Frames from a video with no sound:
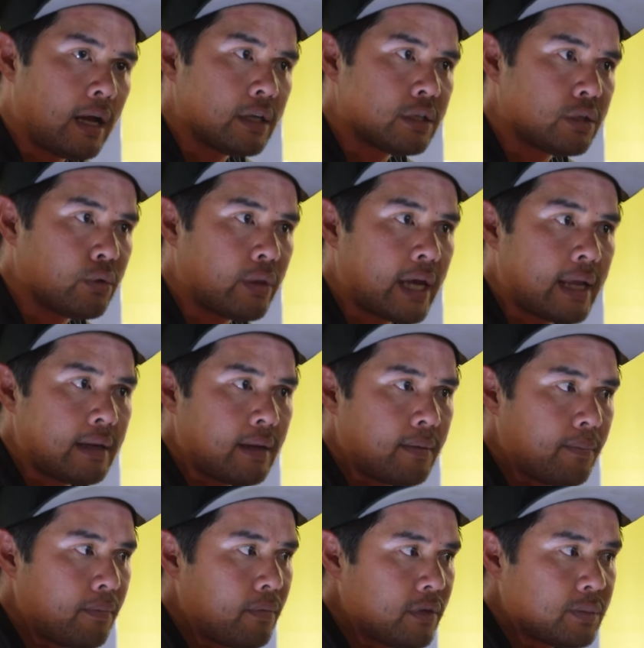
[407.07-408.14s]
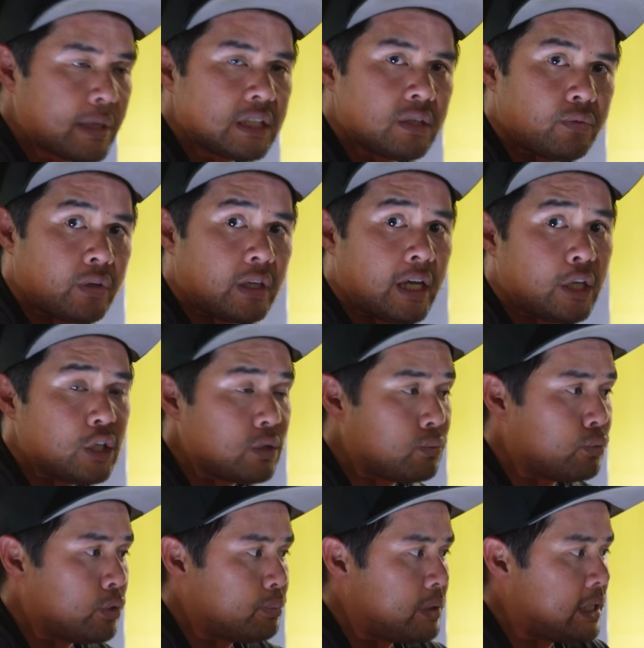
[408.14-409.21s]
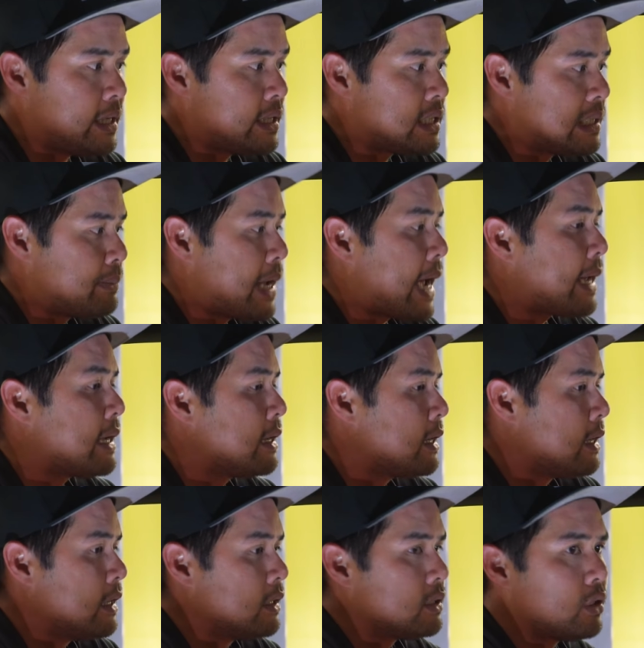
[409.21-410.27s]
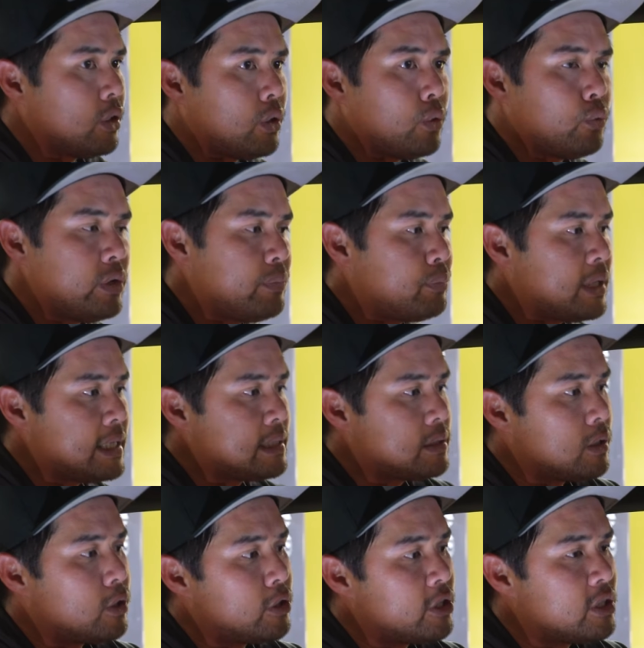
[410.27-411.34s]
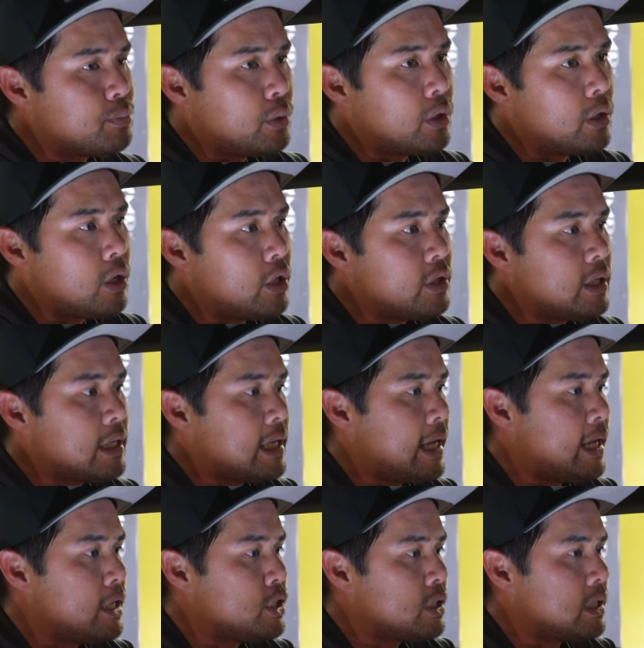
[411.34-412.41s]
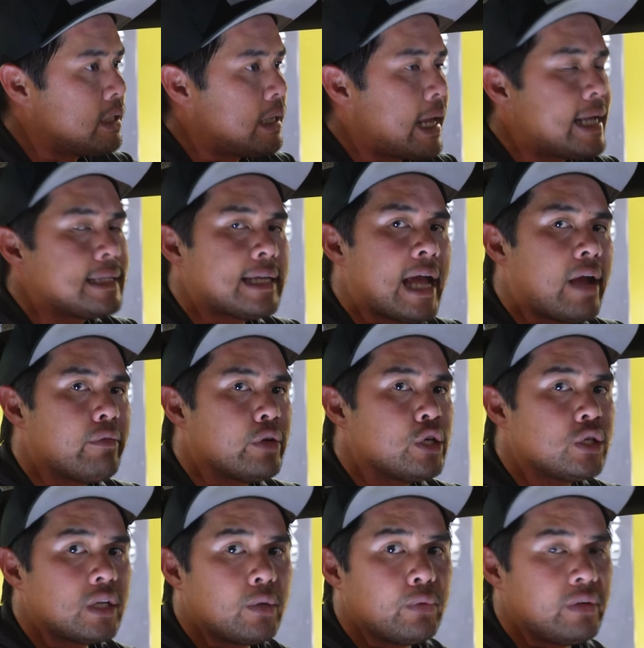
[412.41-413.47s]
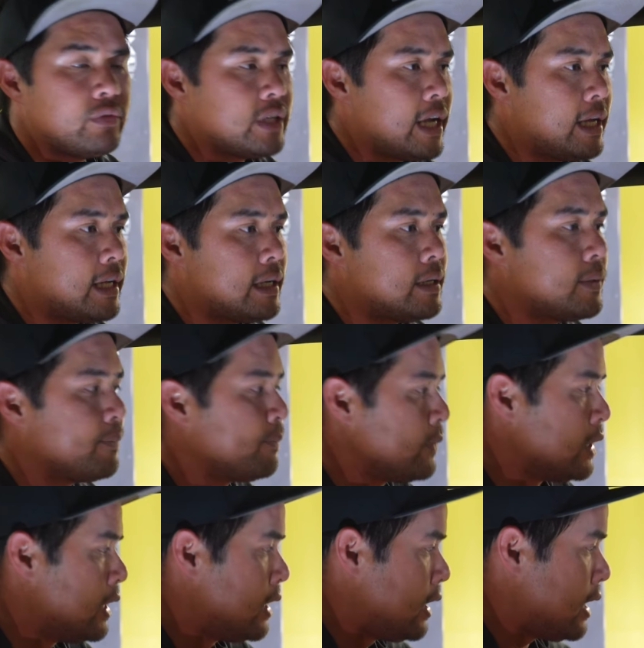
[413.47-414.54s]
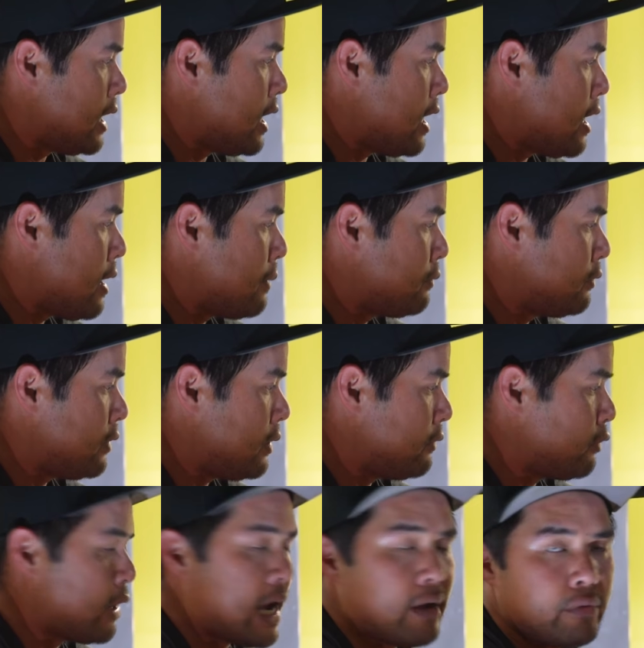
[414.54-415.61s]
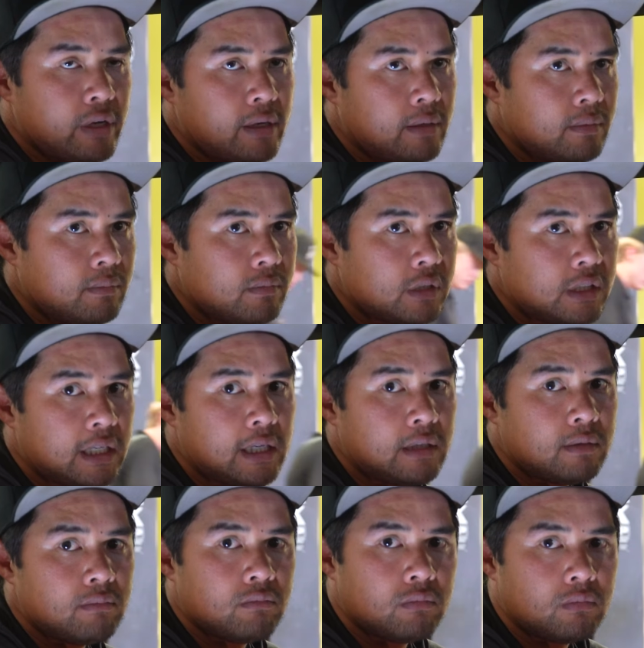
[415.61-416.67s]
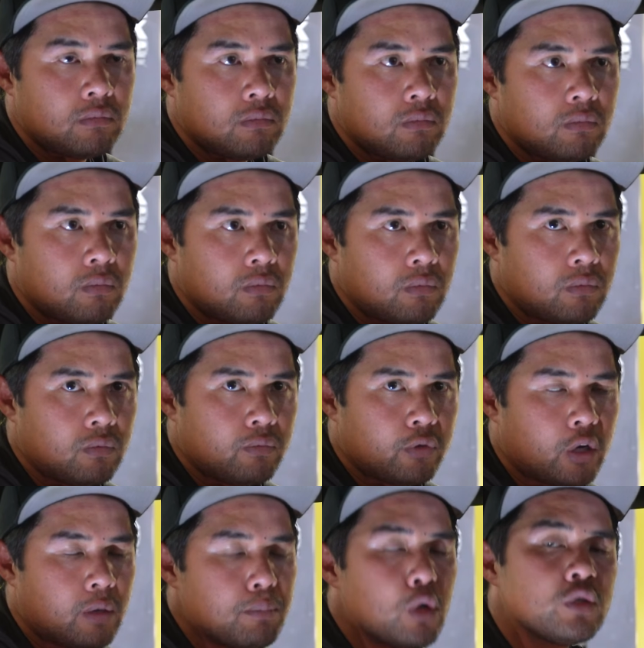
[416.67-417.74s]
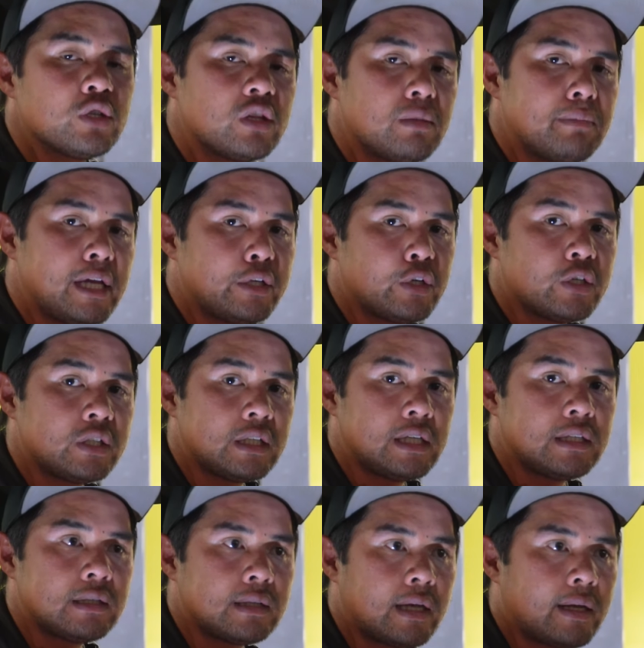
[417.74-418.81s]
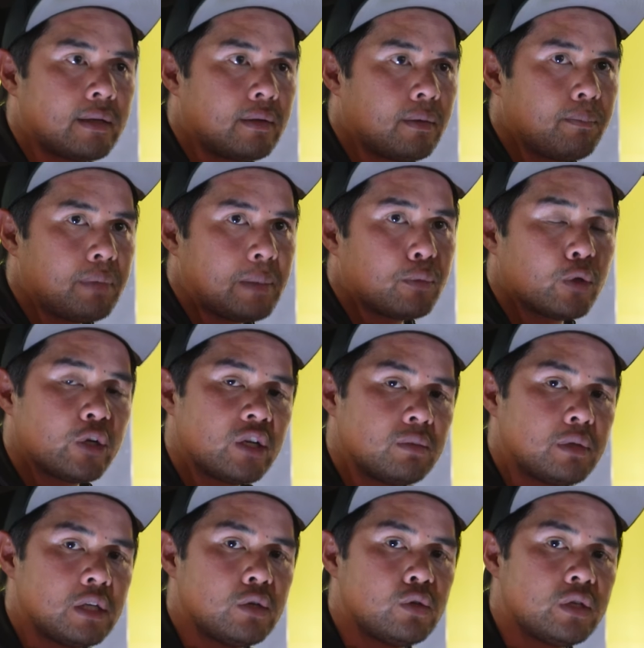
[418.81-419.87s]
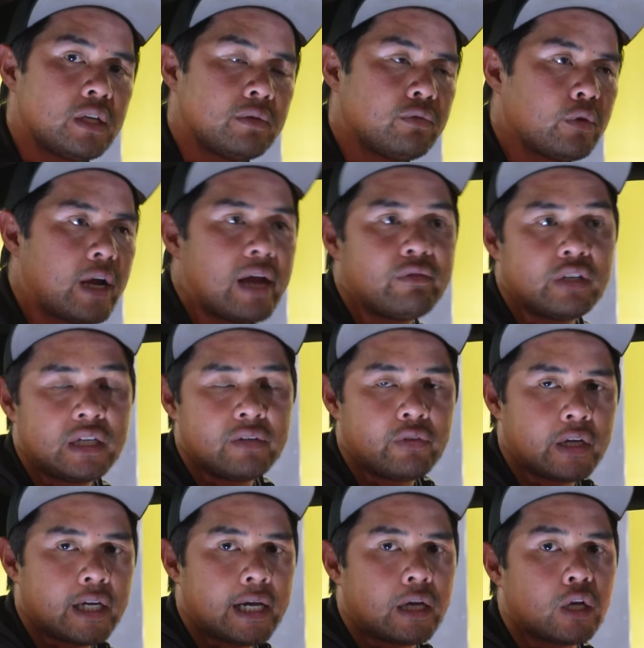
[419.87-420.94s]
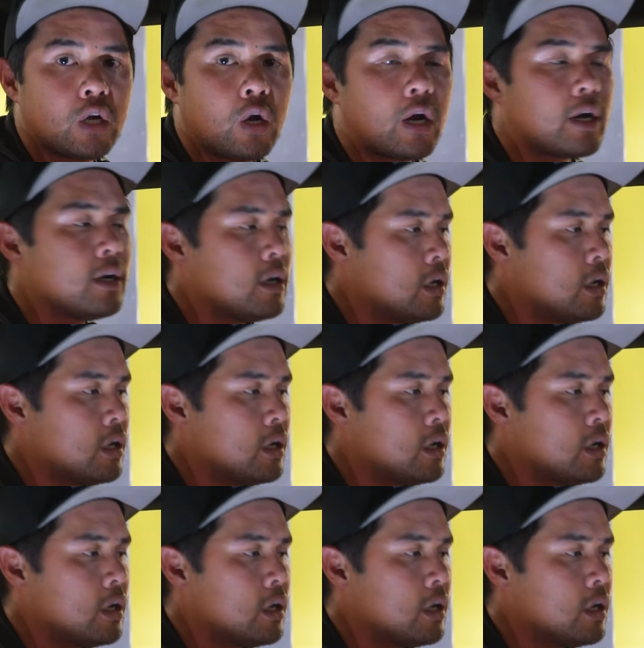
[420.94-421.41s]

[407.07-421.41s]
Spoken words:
so that specification will be in spec. So we've placed the harness bar on the cage in a nice average that we've taken for every seat, for most of the major seats that people are going to be using for every different kind of car.